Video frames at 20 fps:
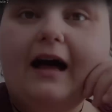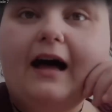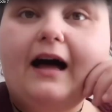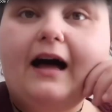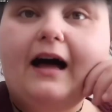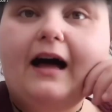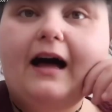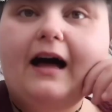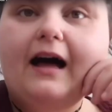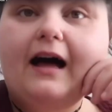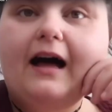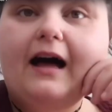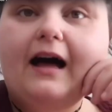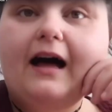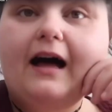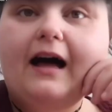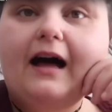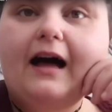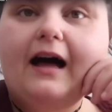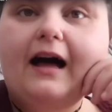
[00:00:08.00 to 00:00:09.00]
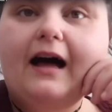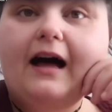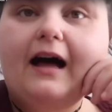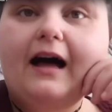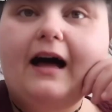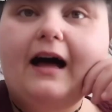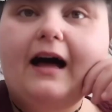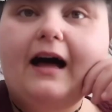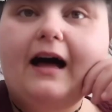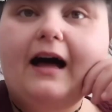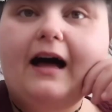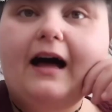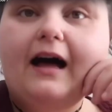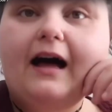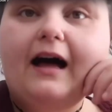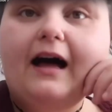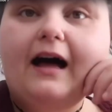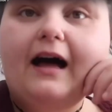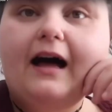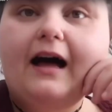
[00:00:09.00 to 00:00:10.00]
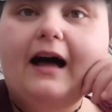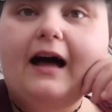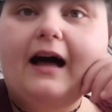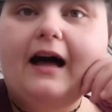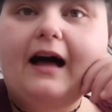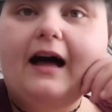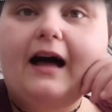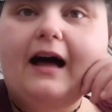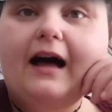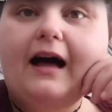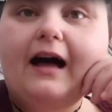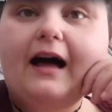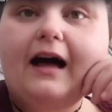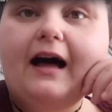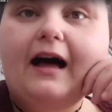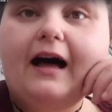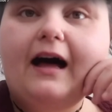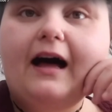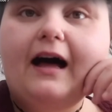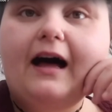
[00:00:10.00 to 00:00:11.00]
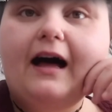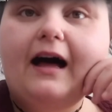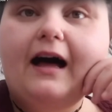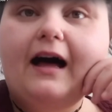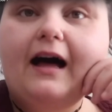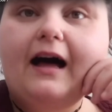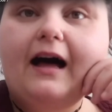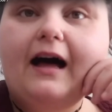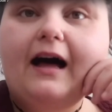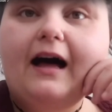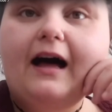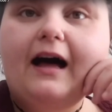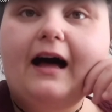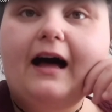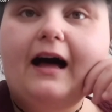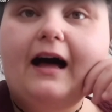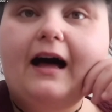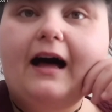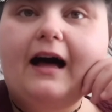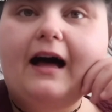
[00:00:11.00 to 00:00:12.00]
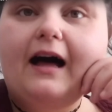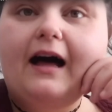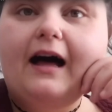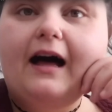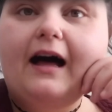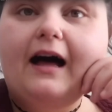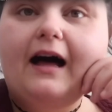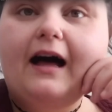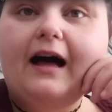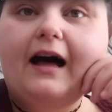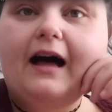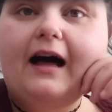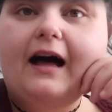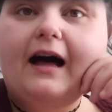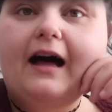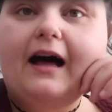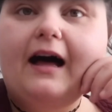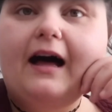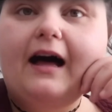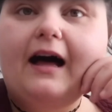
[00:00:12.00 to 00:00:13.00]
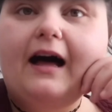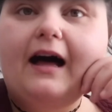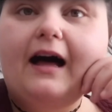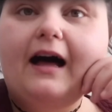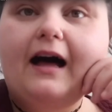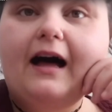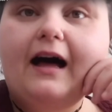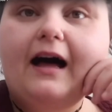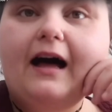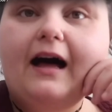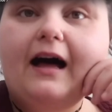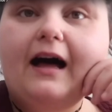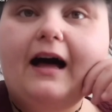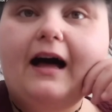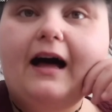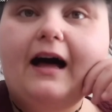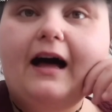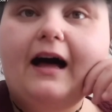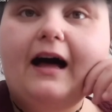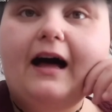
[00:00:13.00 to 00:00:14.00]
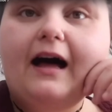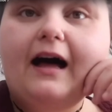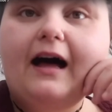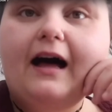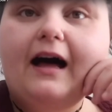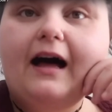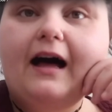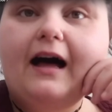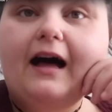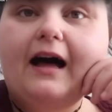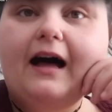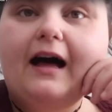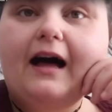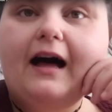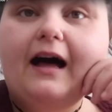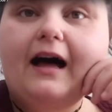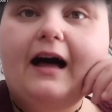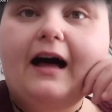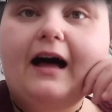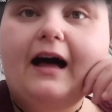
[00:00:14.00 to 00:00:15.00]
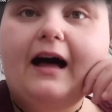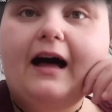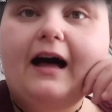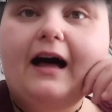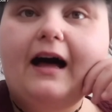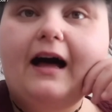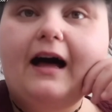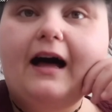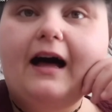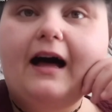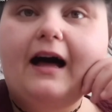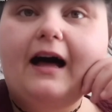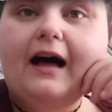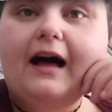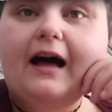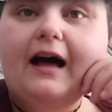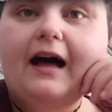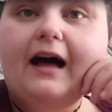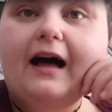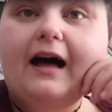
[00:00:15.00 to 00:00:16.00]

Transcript: (not speaking)